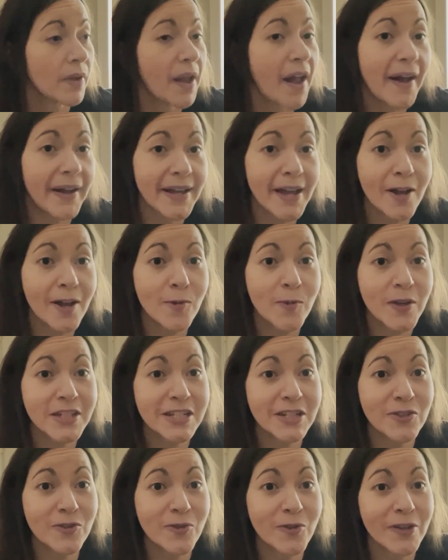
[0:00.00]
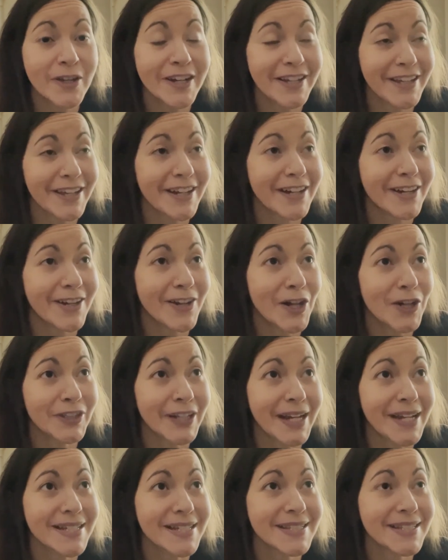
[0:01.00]
I can't wait to do it and get it all
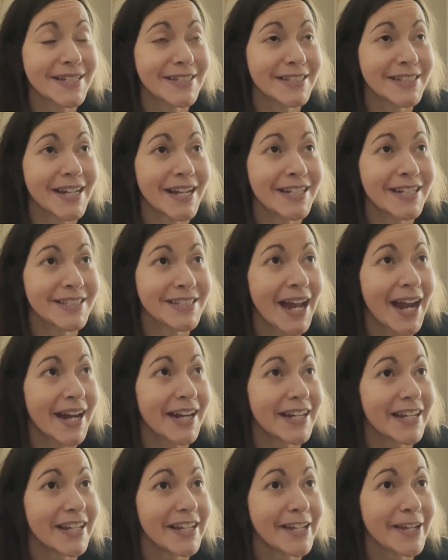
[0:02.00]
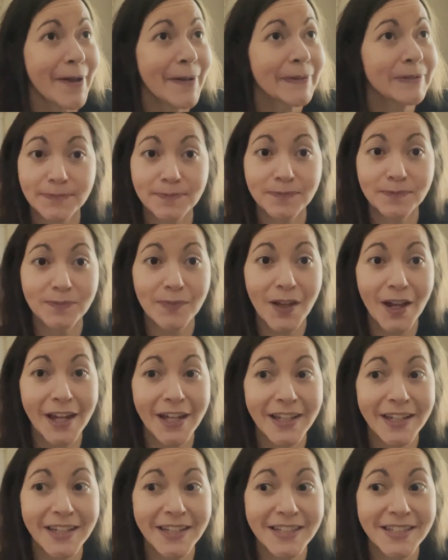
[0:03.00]
nice and tidy.
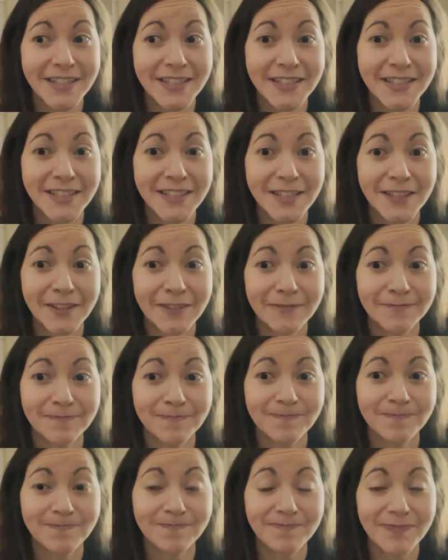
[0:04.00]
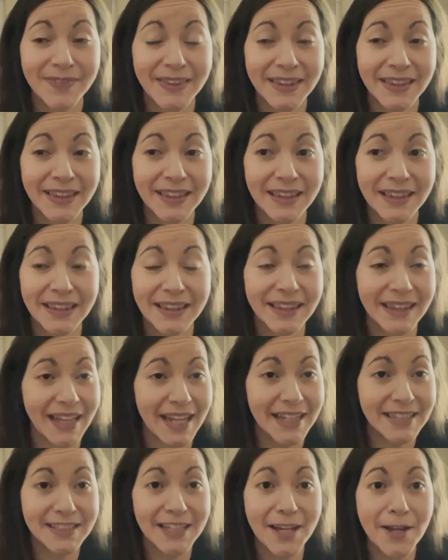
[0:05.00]
And
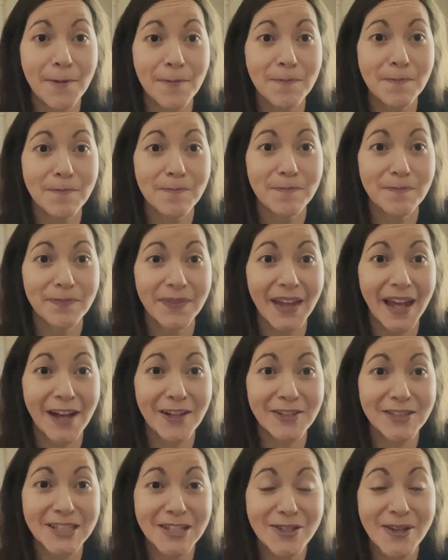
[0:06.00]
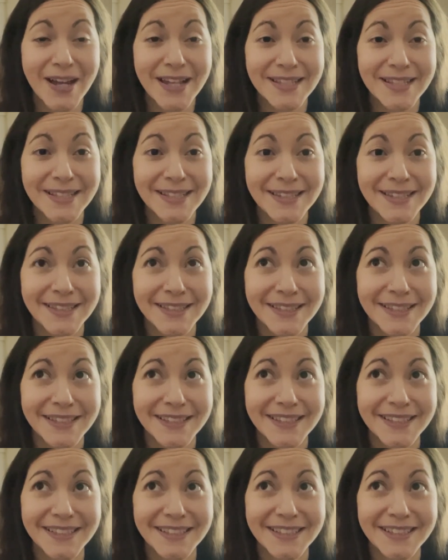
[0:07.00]
that's it. I'll see you guys
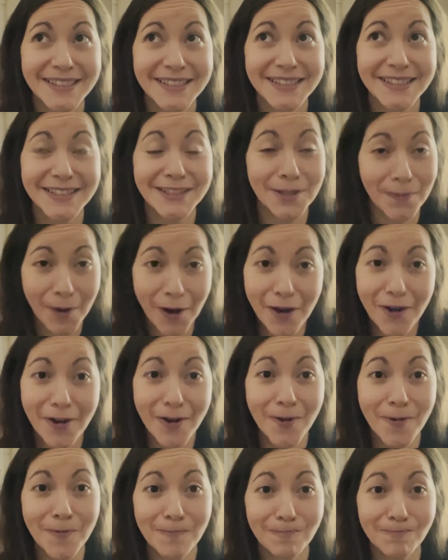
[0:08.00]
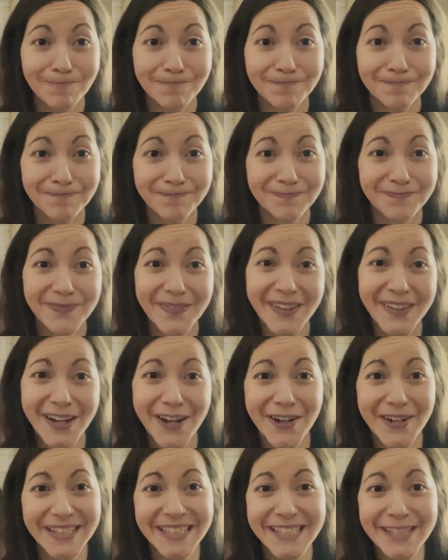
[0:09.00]
tomorrow. All
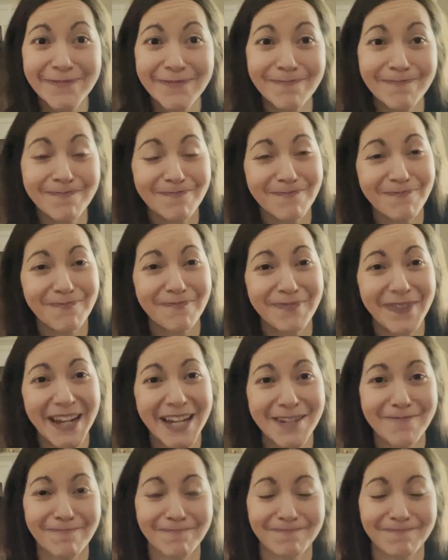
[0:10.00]
right, bye.